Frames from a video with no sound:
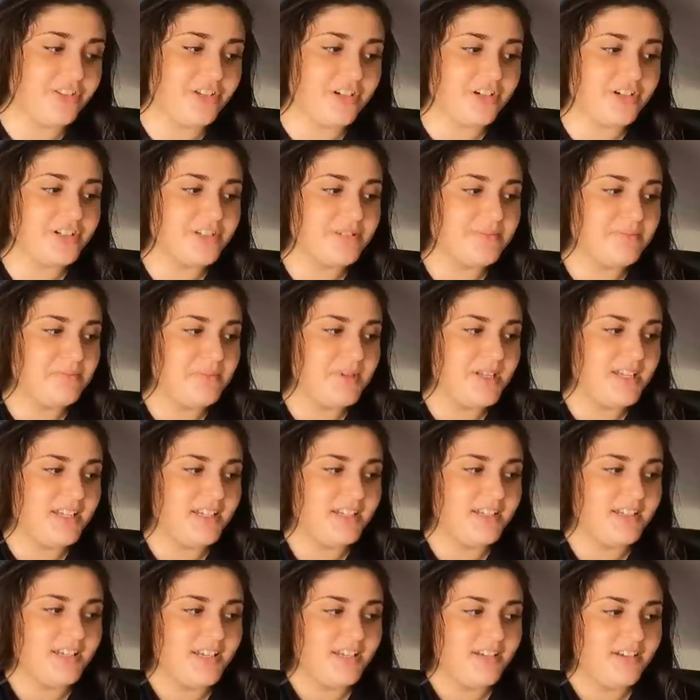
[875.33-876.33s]
There is
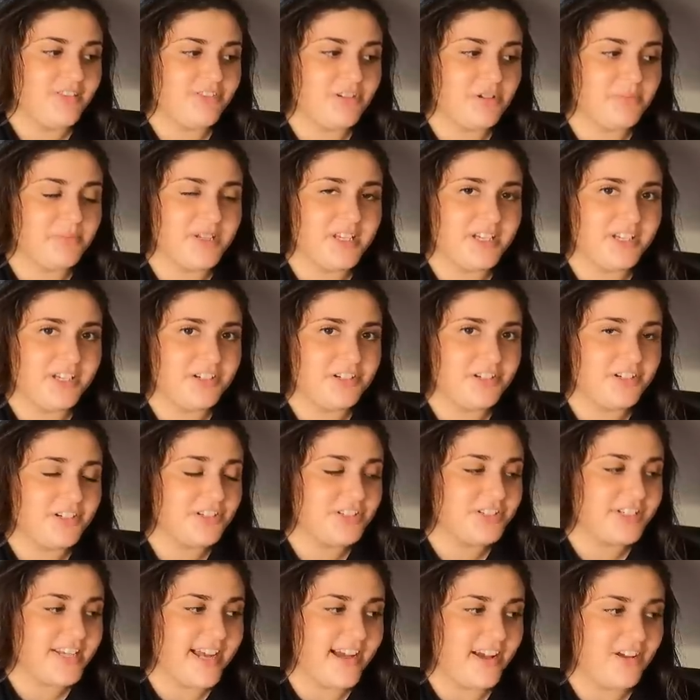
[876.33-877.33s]
meat from here
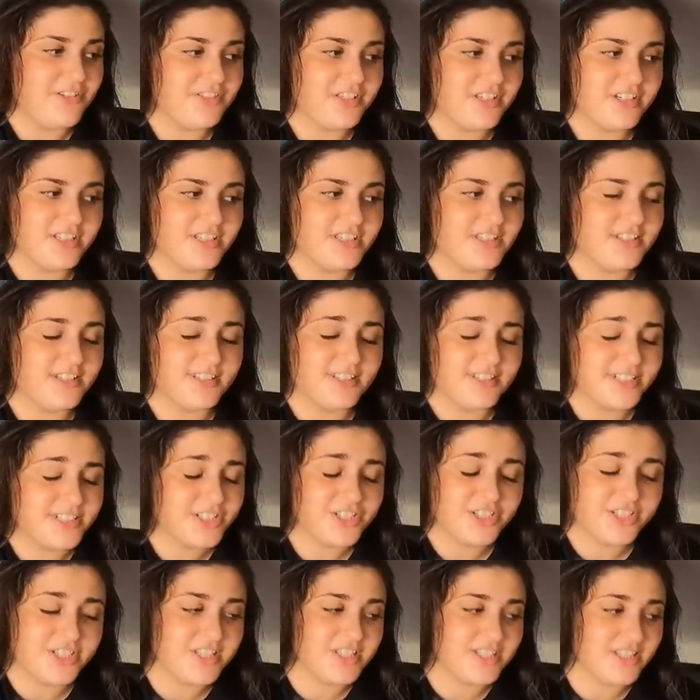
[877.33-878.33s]
down that is
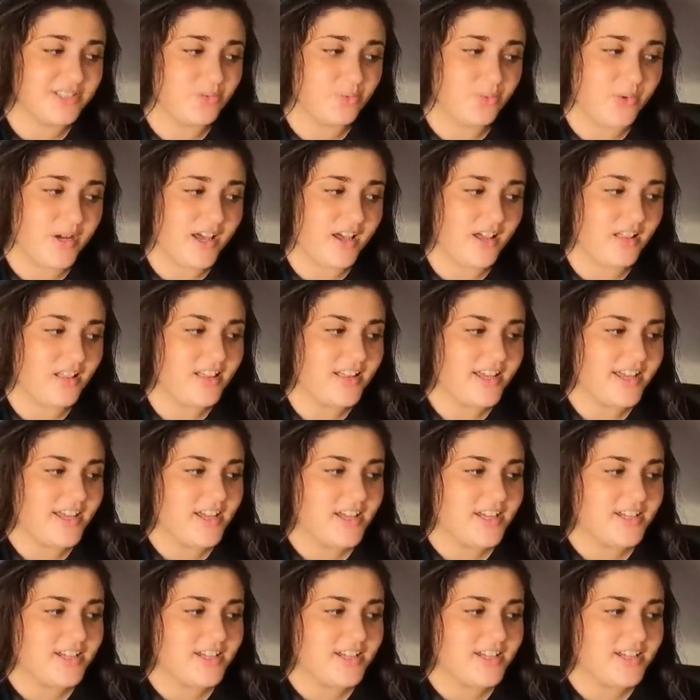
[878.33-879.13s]
delicious as well.